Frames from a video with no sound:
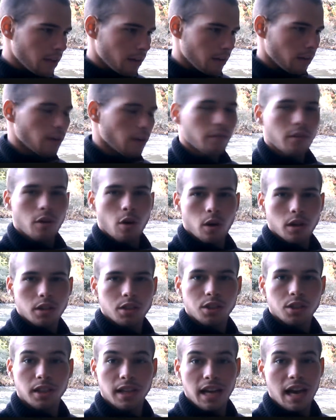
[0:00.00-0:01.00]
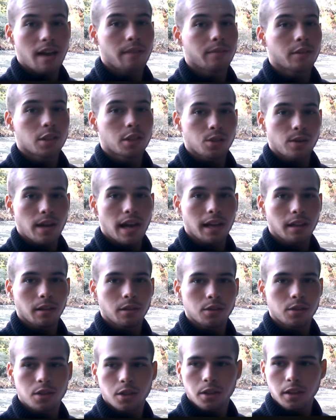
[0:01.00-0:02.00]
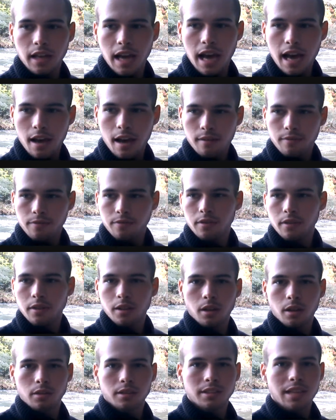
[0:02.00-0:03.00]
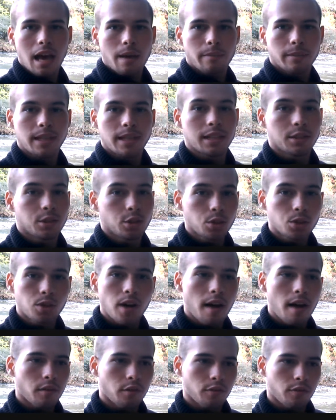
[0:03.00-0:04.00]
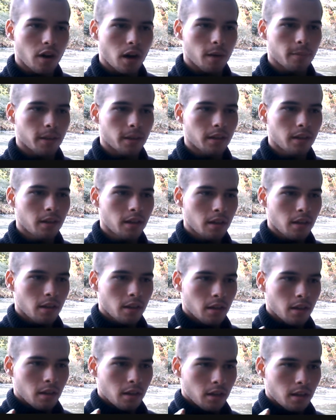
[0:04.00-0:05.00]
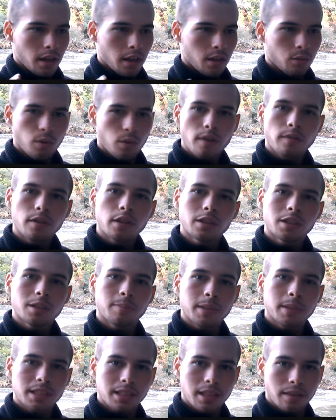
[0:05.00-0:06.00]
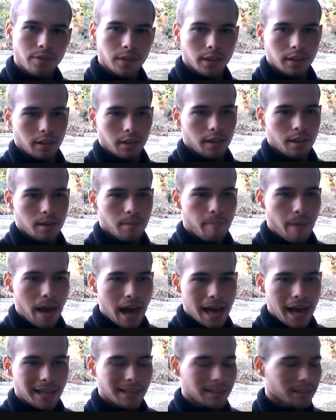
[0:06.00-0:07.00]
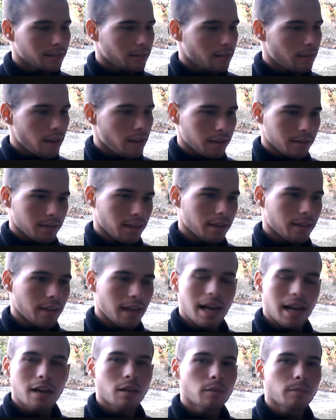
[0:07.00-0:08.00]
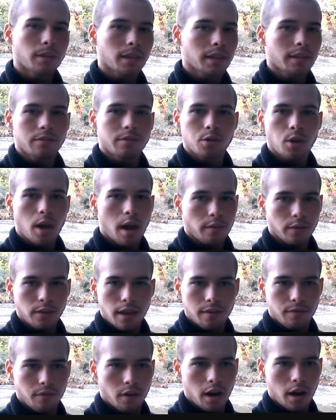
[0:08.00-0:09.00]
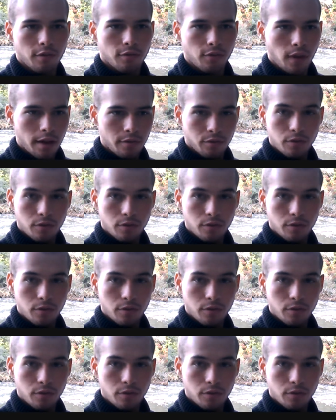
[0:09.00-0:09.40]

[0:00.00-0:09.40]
I mean, of course you're going to have your stragglers, you're going to have, you know, salmon that do travel far, but in rivers specifically, bass, things like that, I don't believe travel that far.